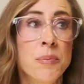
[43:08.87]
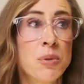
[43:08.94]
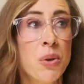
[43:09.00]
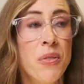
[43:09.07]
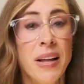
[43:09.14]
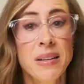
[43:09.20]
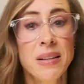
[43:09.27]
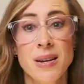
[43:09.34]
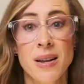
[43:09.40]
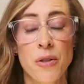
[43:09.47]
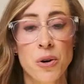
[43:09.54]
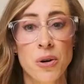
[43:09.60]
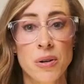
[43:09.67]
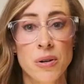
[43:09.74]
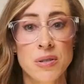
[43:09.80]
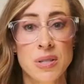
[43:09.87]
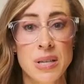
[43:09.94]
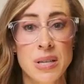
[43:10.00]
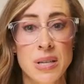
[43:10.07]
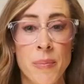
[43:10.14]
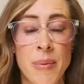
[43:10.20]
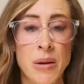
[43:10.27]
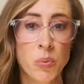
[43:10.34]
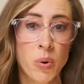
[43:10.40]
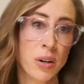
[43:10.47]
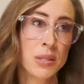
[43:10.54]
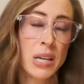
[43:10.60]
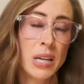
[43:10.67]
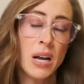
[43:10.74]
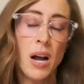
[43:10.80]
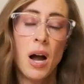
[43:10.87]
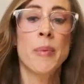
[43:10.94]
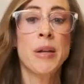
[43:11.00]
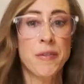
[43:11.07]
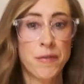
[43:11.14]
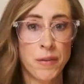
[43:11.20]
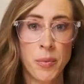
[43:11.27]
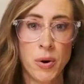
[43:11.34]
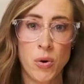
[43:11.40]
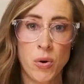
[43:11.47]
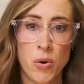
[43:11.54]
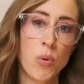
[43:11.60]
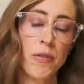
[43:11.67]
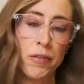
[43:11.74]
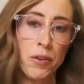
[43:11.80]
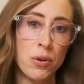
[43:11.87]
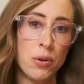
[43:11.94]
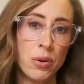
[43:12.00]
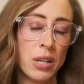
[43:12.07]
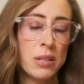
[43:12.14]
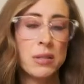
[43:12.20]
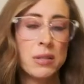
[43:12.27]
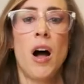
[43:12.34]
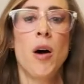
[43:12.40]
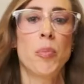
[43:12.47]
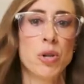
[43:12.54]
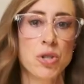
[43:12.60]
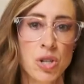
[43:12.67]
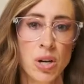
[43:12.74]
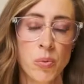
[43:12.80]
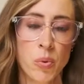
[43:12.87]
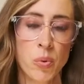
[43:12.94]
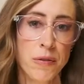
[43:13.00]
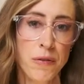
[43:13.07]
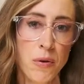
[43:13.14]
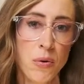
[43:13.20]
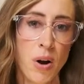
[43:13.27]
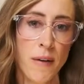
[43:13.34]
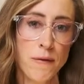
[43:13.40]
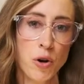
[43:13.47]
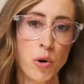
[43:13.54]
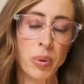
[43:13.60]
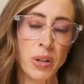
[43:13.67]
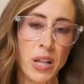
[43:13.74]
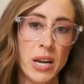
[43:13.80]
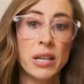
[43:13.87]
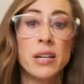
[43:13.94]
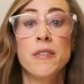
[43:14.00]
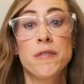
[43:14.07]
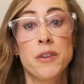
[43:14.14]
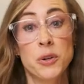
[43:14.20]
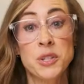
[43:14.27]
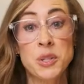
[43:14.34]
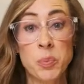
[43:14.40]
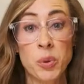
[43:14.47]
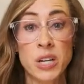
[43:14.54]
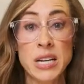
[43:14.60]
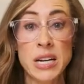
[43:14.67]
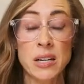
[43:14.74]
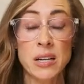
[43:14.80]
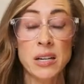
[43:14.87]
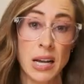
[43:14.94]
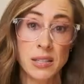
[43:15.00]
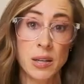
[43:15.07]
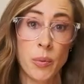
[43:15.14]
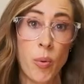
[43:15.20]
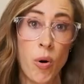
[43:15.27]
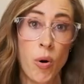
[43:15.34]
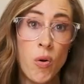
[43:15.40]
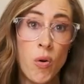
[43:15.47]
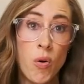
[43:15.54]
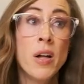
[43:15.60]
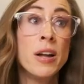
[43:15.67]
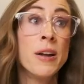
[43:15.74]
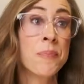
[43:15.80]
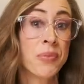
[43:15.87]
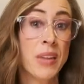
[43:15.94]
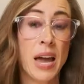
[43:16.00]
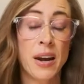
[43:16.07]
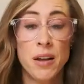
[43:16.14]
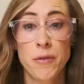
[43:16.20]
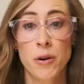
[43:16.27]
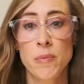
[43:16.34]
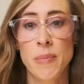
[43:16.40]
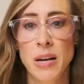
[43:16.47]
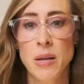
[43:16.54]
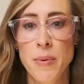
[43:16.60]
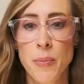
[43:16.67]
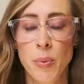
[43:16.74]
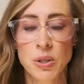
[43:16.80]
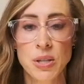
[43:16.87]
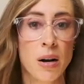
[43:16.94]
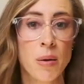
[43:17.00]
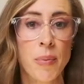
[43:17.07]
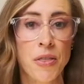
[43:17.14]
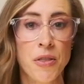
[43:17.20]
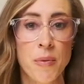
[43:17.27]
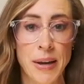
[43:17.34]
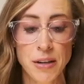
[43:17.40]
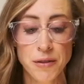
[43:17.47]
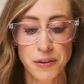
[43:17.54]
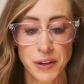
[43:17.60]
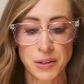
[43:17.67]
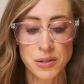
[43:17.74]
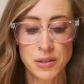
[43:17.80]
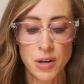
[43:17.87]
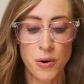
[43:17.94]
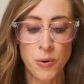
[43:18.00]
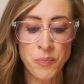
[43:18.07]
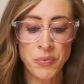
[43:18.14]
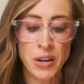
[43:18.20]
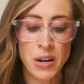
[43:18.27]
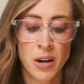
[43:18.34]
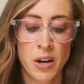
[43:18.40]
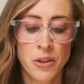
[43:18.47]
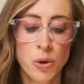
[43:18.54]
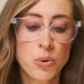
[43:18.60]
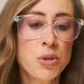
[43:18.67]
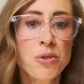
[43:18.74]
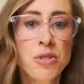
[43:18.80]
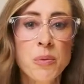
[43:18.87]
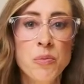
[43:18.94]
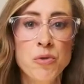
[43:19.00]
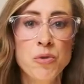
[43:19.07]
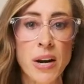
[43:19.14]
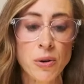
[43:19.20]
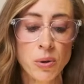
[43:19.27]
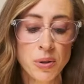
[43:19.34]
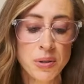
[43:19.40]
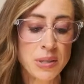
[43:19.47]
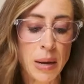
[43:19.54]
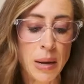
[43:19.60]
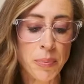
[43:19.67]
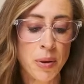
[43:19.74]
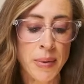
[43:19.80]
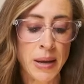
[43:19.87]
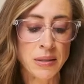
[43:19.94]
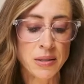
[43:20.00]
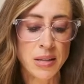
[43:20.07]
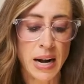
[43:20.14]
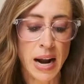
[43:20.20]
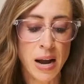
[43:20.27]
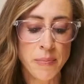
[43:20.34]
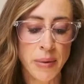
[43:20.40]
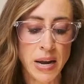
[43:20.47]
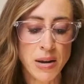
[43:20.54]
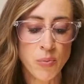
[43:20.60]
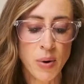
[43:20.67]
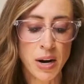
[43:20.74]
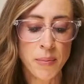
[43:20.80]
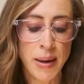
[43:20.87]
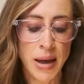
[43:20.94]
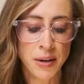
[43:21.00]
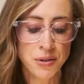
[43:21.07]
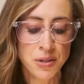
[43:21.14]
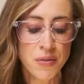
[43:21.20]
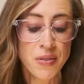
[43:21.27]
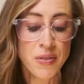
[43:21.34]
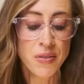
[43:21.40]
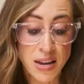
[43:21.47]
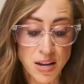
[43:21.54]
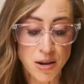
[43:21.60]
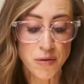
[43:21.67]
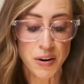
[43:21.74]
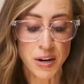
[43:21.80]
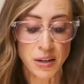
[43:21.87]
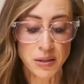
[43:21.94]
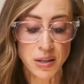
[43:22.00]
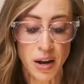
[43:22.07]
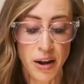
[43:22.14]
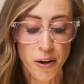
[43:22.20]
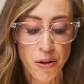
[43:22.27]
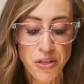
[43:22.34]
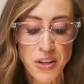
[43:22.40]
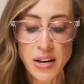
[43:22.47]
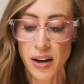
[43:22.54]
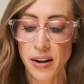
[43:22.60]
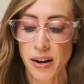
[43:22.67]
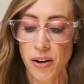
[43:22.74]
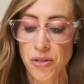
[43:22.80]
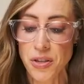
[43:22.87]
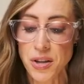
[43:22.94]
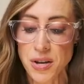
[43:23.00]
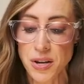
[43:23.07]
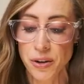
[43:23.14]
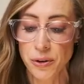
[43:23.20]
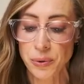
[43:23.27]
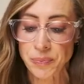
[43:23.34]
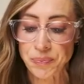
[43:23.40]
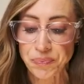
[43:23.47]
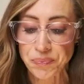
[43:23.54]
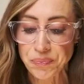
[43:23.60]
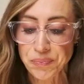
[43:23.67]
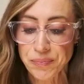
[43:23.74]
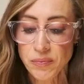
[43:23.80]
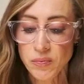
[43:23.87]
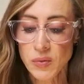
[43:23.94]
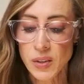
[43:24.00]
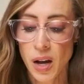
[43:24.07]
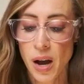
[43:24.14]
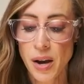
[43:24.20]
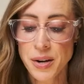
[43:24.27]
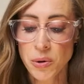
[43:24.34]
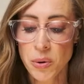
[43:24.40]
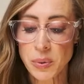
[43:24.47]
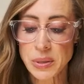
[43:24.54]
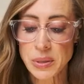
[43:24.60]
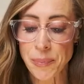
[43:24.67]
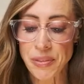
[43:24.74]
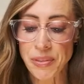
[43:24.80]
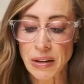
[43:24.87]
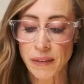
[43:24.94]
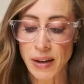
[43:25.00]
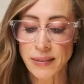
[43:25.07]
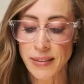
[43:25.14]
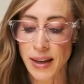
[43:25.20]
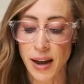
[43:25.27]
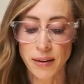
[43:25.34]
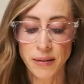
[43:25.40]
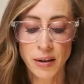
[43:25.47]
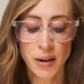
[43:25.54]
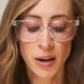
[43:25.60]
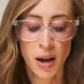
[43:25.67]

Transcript: So that's another supplement where it's like coming from a whole food. It's not pushing real food off your plate. It feels pretty accessible. And I've heard many people talk about the benefits. So those are some general supplements that I might recommend. Thank you, Vanessa. Healthy gut, healthy you. I knew it was something like that.